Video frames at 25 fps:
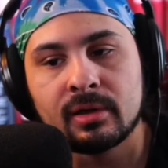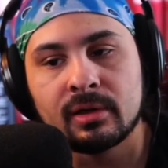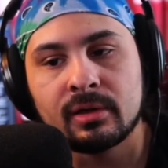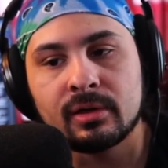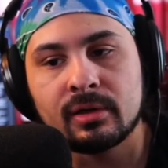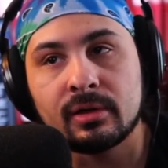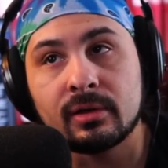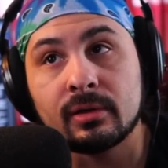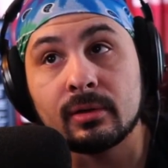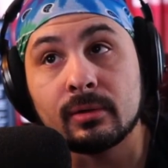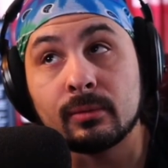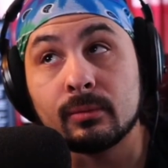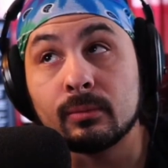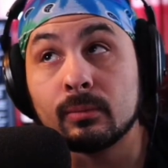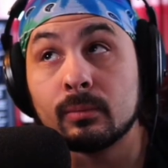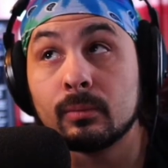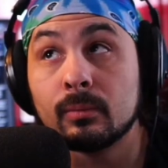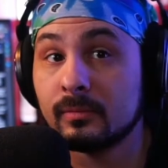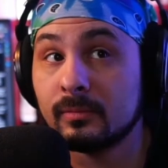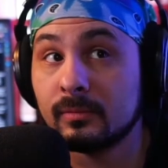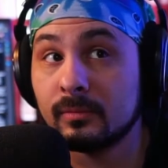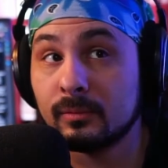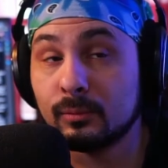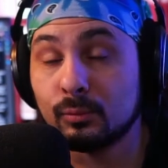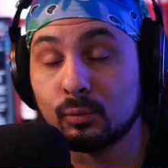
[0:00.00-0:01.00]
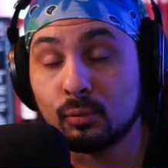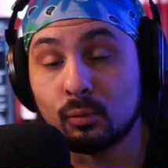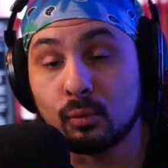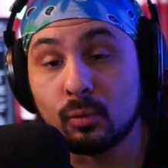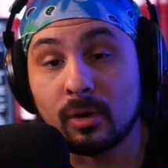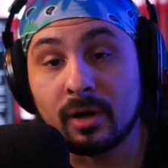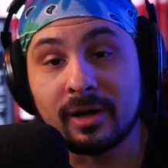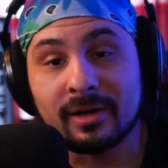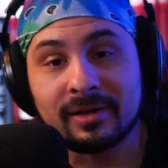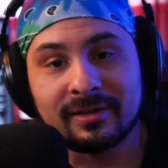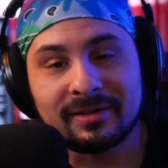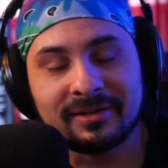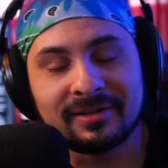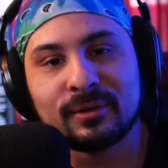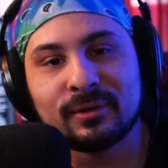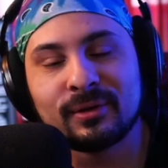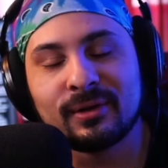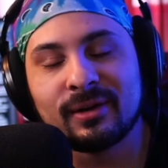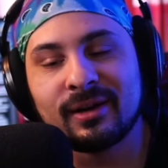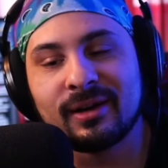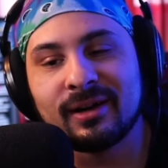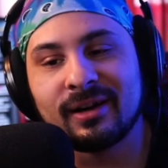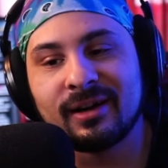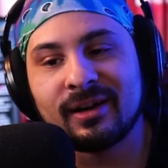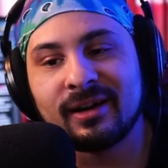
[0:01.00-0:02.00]
you know, what
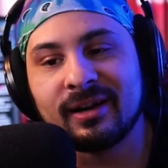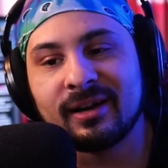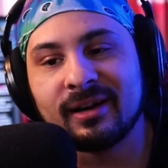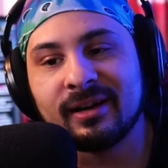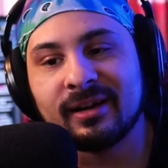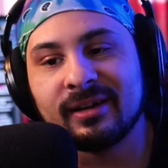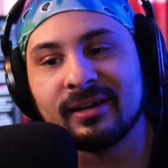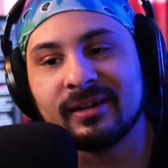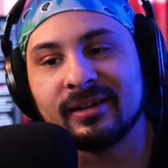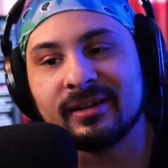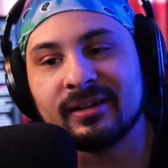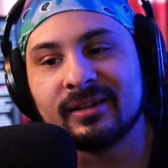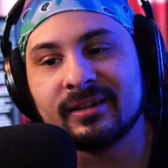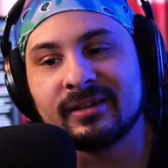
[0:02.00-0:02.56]
uh,